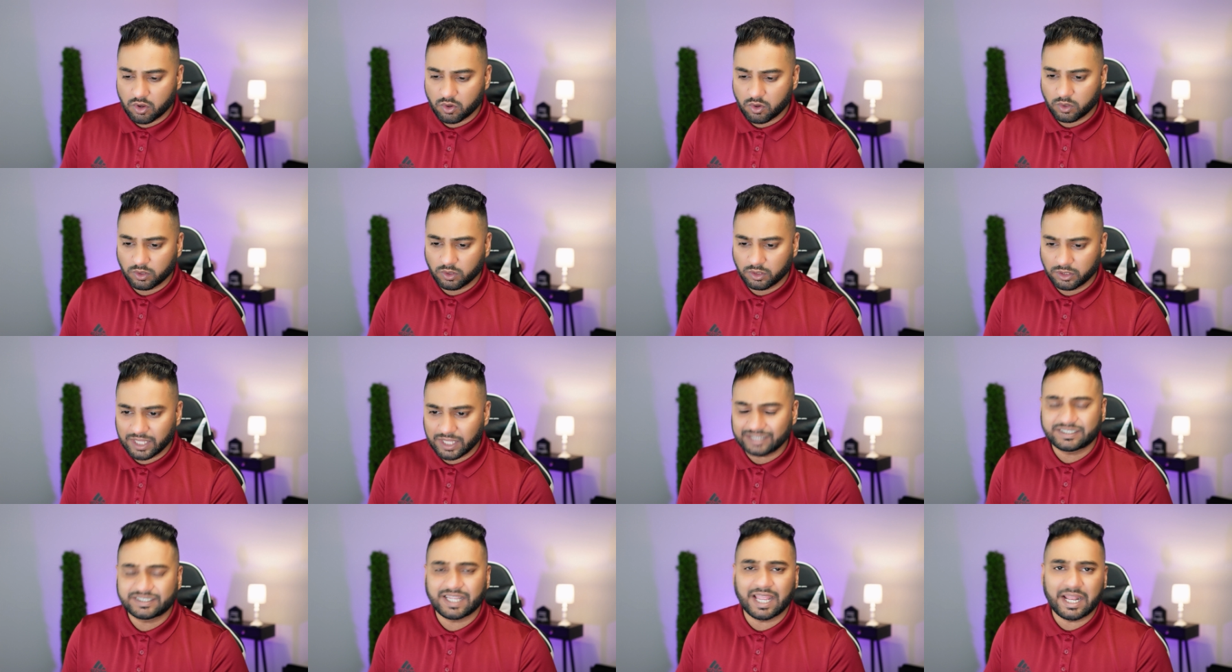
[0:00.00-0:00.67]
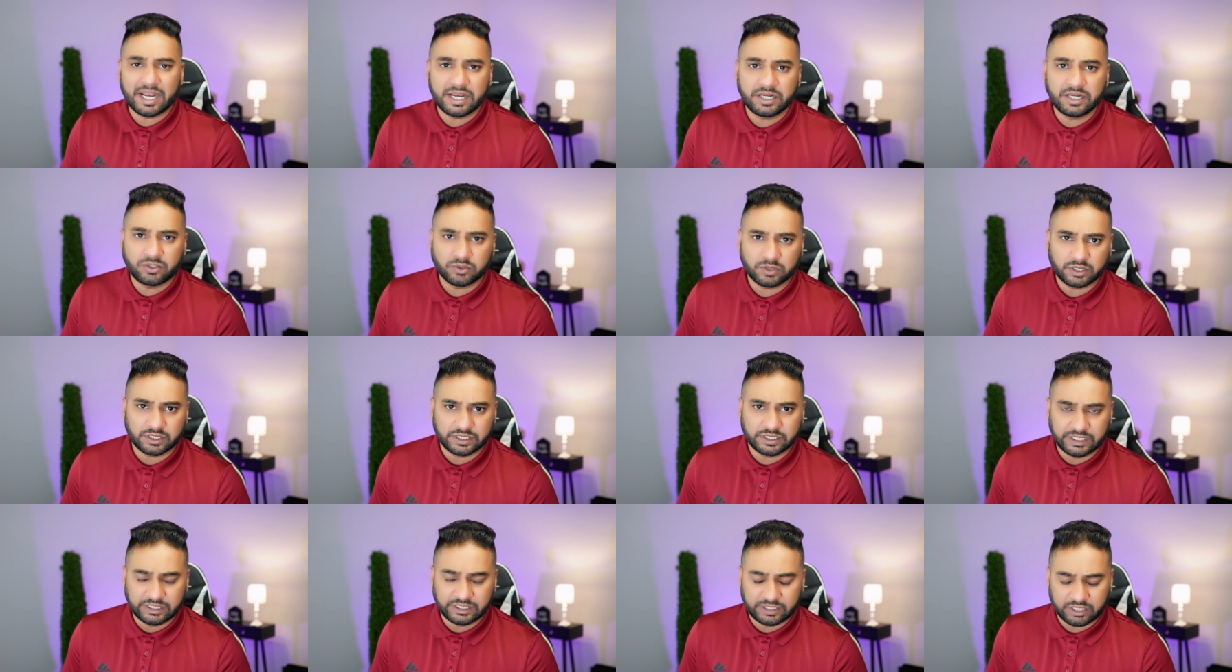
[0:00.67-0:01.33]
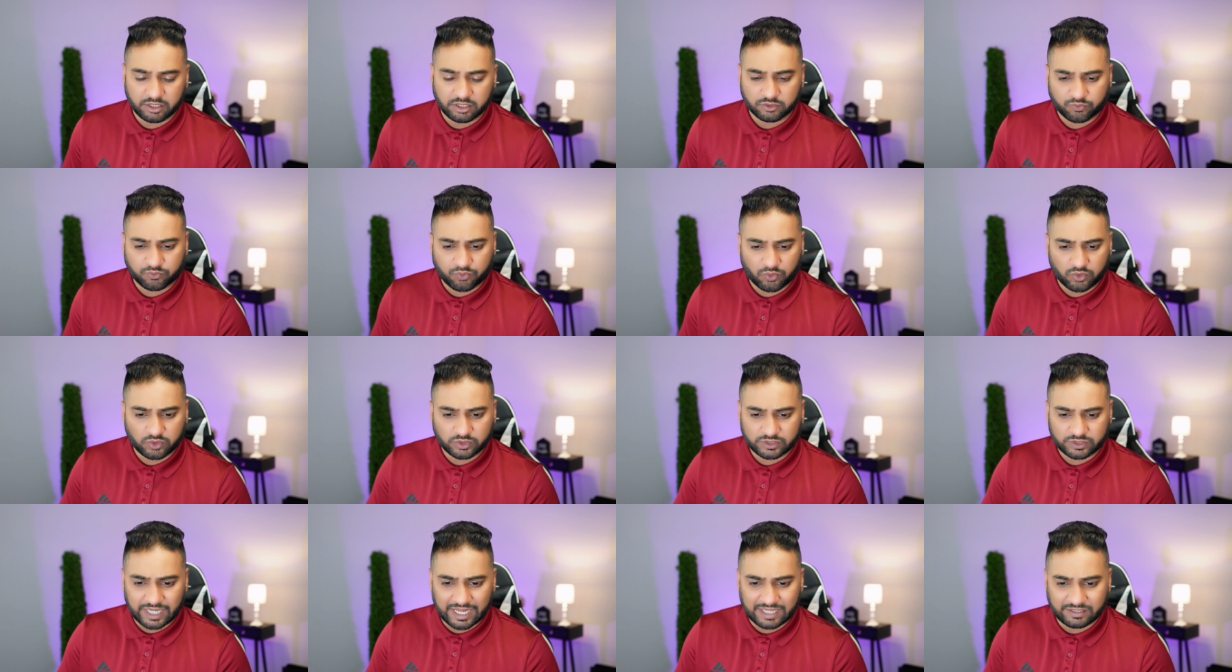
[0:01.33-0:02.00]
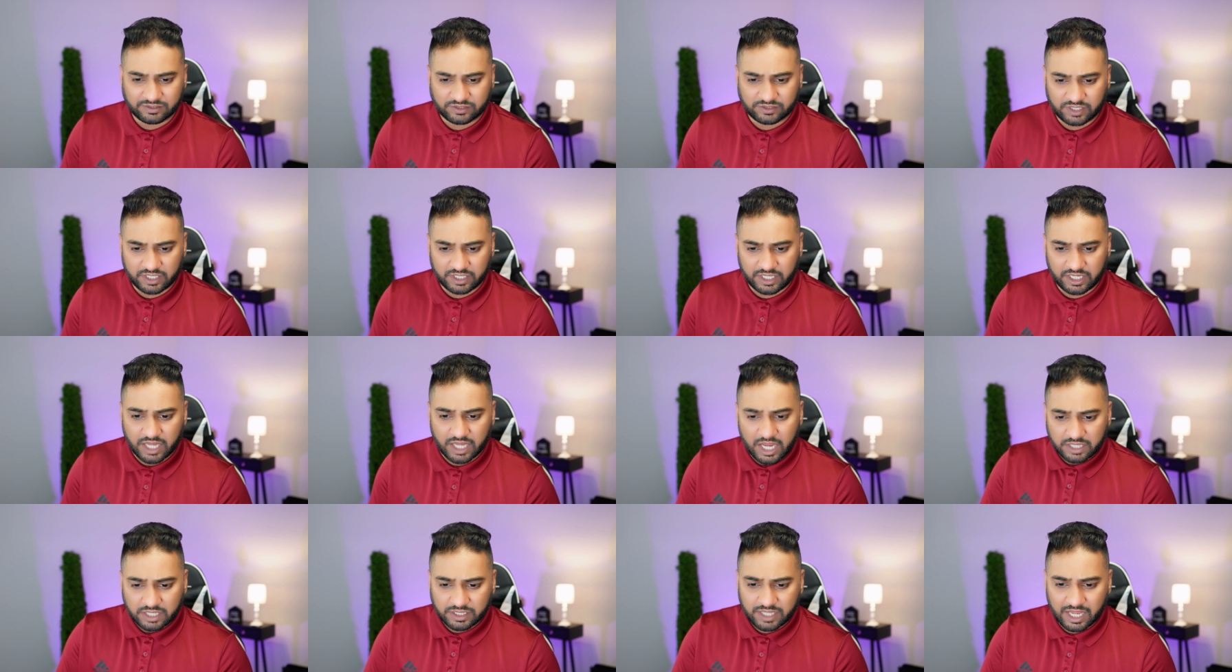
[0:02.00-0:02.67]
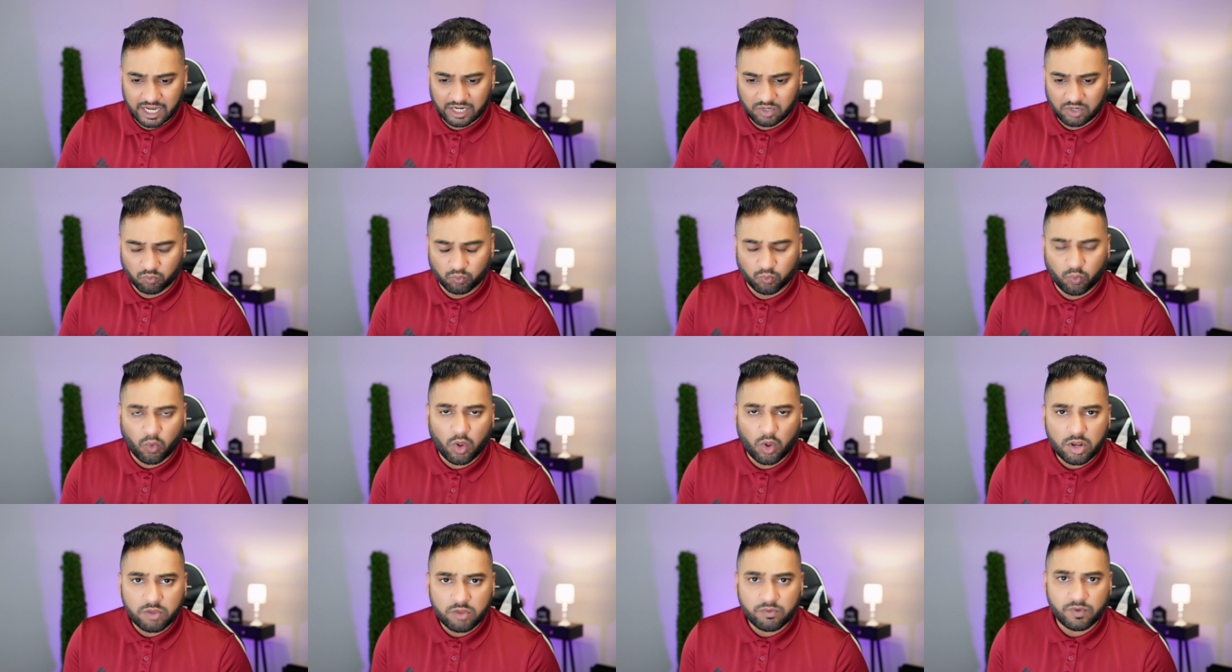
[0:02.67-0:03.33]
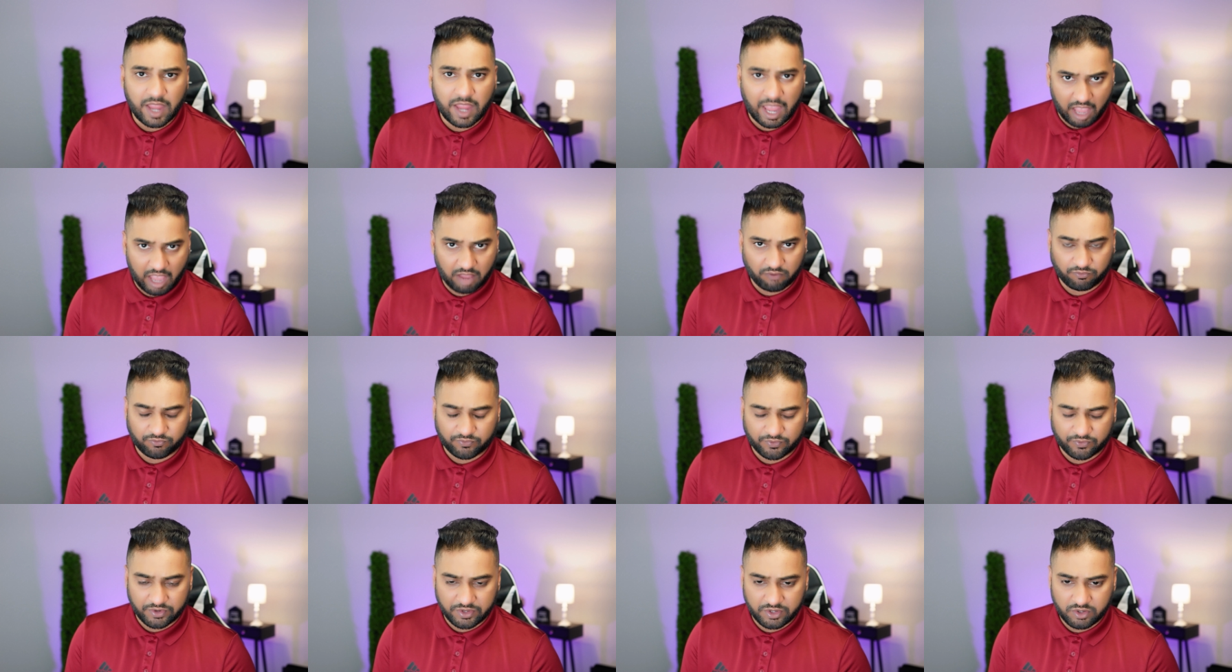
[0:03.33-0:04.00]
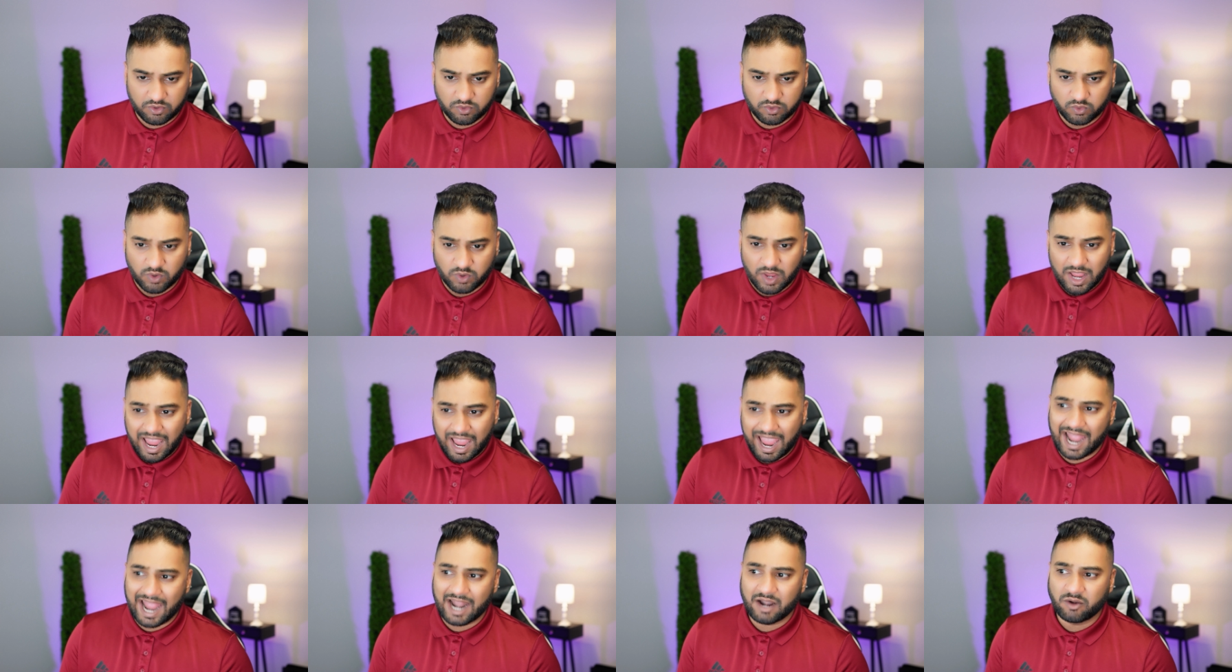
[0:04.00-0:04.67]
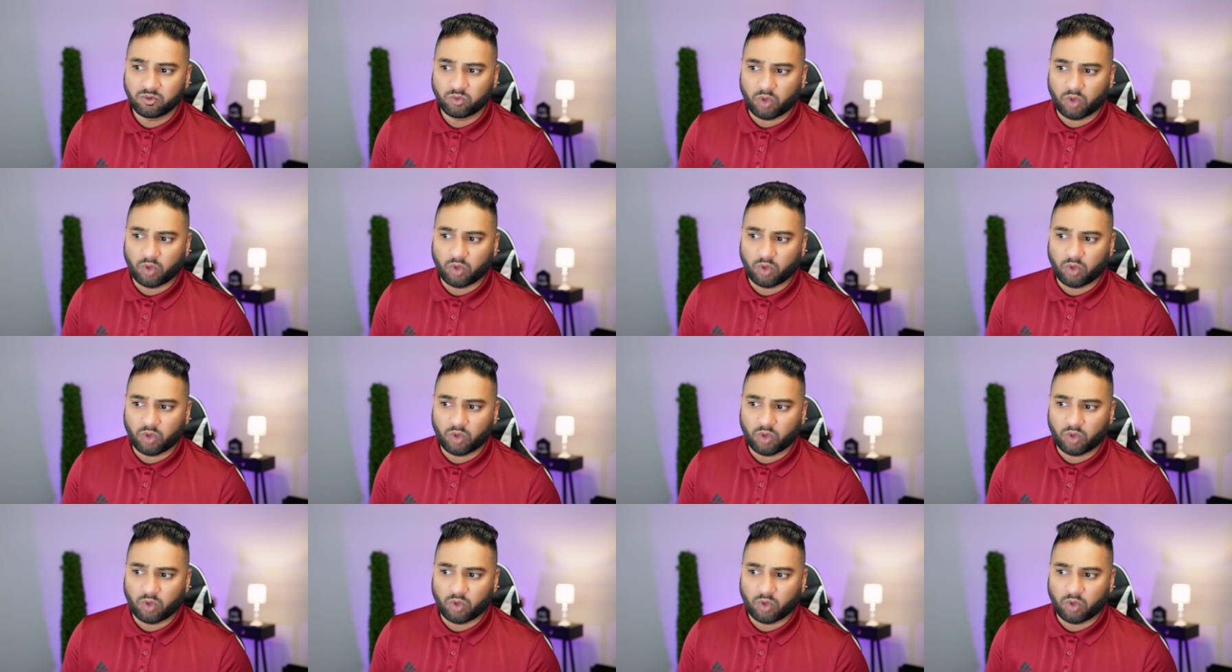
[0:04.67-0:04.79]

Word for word: So let's get into the details first and see that what do we have for you